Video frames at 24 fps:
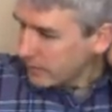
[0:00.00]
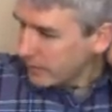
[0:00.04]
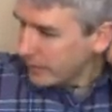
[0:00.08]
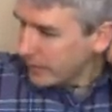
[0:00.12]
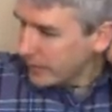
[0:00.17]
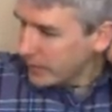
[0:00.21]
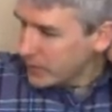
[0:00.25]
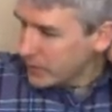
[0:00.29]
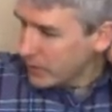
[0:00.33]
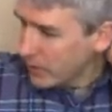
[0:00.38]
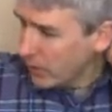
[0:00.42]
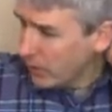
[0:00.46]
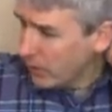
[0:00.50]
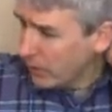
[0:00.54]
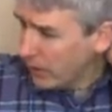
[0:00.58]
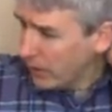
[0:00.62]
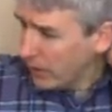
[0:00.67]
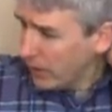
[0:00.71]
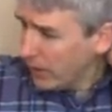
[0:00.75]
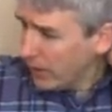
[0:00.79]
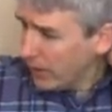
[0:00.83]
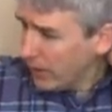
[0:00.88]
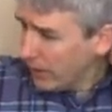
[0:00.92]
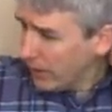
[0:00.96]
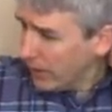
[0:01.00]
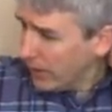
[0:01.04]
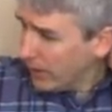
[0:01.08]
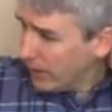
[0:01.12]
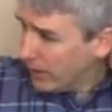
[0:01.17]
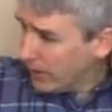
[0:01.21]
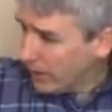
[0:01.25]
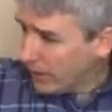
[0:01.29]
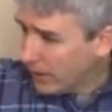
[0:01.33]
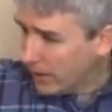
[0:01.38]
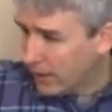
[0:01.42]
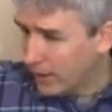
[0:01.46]
So
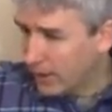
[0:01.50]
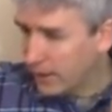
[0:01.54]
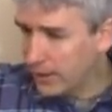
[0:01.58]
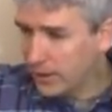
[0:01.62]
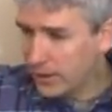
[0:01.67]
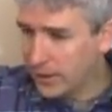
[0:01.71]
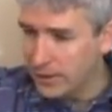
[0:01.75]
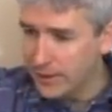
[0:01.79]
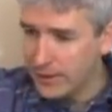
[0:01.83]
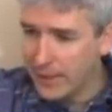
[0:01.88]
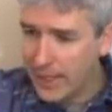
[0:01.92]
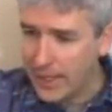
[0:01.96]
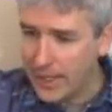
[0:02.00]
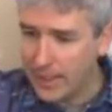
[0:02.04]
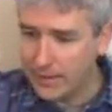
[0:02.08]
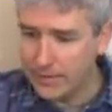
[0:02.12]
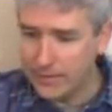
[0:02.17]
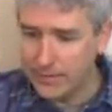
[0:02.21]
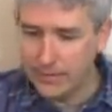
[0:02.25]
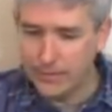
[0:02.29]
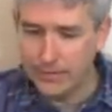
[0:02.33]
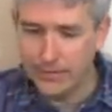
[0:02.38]
in that